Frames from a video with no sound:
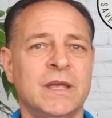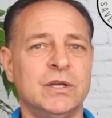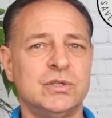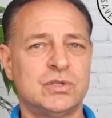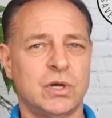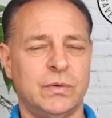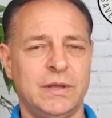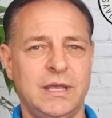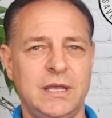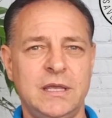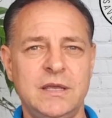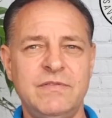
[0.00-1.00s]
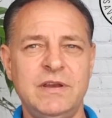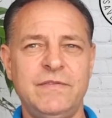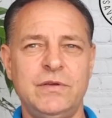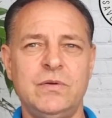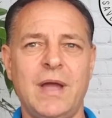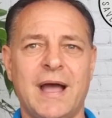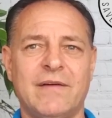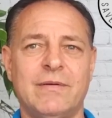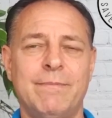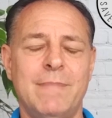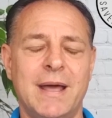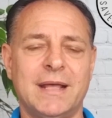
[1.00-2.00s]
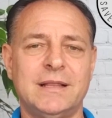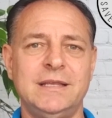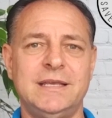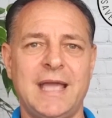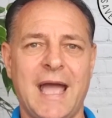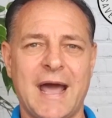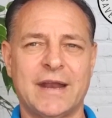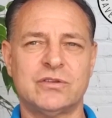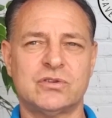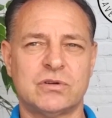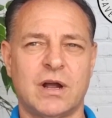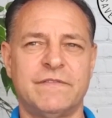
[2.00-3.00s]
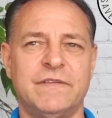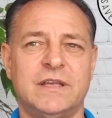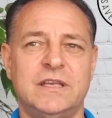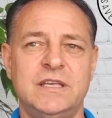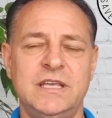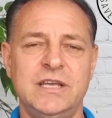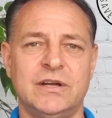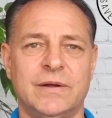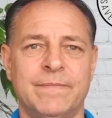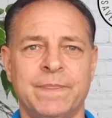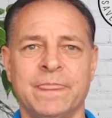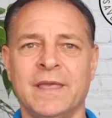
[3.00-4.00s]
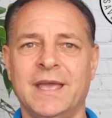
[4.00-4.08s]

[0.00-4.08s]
So even if you have a medically catastrophic year,